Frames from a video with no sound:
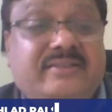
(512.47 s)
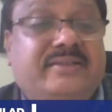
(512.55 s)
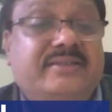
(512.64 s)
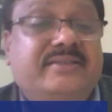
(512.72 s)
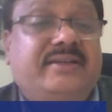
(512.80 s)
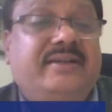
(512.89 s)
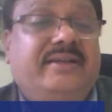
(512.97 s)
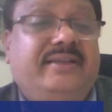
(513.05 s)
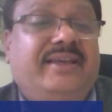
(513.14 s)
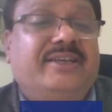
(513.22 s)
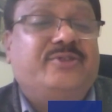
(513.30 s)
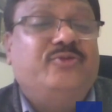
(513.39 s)
is concerned,
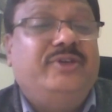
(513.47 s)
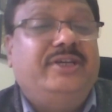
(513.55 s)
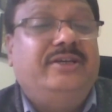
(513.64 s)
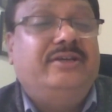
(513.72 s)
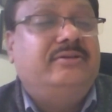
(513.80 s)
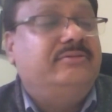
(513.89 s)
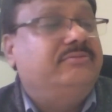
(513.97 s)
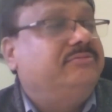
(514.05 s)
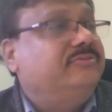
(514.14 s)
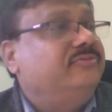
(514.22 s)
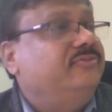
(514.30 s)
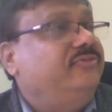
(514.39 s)
yes, we
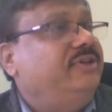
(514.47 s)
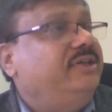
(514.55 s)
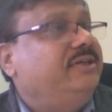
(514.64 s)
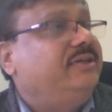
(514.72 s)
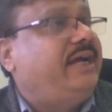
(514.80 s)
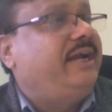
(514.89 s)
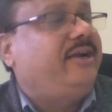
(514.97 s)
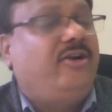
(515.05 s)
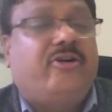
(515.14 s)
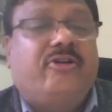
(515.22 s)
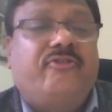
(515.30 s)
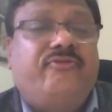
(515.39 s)
we get a
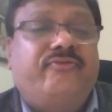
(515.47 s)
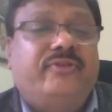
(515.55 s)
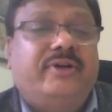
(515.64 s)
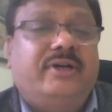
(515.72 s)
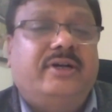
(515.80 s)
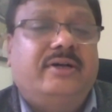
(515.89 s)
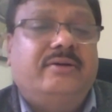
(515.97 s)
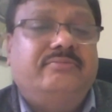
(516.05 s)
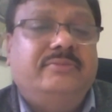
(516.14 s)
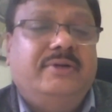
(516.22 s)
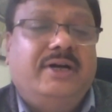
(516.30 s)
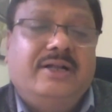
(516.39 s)
lot of uh,
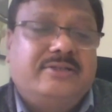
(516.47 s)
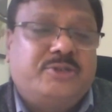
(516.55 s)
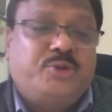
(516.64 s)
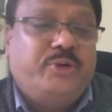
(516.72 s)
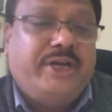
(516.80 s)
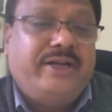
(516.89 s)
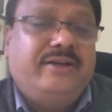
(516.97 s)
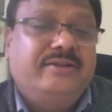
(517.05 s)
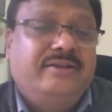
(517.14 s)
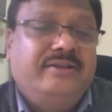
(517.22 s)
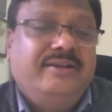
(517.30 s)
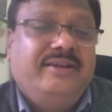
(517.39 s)
girl student,
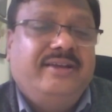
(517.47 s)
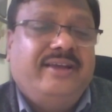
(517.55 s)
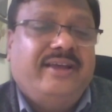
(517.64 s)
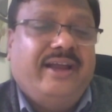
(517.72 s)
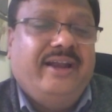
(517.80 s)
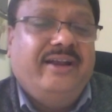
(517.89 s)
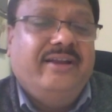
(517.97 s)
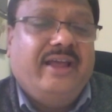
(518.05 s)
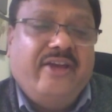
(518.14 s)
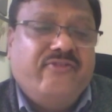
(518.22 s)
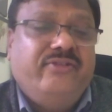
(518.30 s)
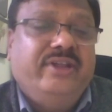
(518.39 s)
and
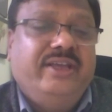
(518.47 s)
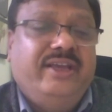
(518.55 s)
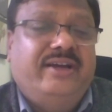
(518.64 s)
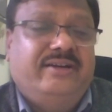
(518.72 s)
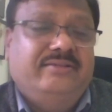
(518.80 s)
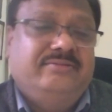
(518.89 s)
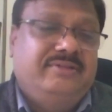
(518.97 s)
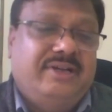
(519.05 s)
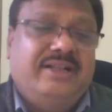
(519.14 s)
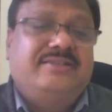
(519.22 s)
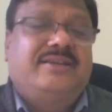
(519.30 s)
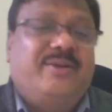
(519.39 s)
every year
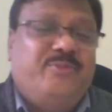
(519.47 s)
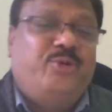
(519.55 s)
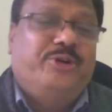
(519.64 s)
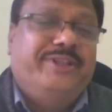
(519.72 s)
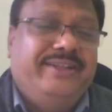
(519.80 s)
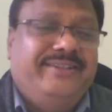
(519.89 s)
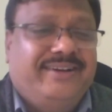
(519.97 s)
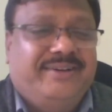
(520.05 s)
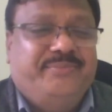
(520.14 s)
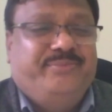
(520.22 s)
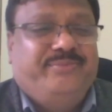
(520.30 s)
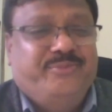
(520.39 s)
girls are more than the
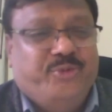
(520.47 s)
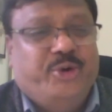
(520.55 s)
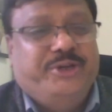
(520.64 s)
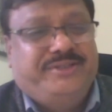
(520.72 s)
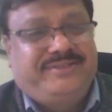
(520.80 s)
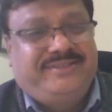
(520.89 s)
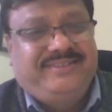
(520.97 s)
boys.